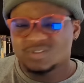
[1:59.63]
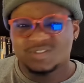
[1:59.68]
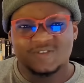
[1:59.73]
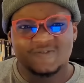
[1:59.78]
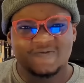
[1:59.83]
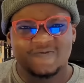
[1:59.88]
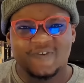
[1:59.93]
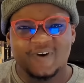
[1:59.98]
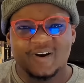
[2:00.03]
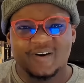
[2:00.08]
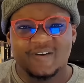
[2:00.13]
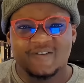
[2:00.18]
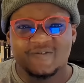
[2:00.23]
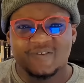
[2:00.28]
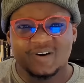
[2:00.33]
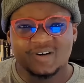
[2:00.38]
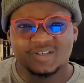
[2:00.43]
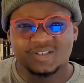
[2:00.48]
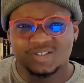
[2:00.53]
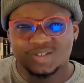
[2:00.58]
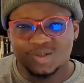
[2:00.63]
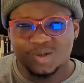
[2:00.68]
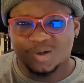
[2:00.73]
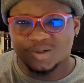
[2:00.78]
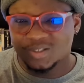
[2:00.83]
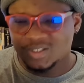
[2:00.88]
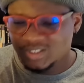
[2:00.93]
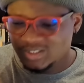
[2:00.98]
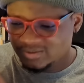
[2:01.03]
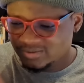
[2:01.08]
It's very
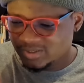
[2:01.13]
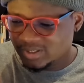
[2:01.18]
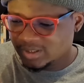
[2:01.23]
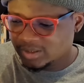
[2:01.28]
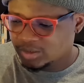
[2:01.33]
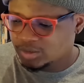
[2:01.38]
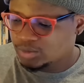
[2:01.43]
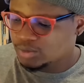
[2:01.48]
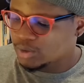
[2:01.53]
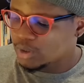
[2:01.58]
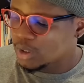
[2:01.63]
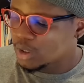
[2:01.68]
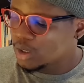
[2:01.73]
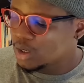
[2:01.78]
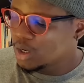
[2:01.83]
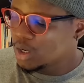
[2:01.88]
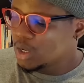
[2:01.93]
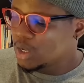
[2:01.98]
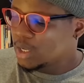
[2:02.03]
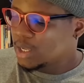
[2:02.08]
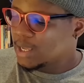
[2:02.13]
sturdy, very strong,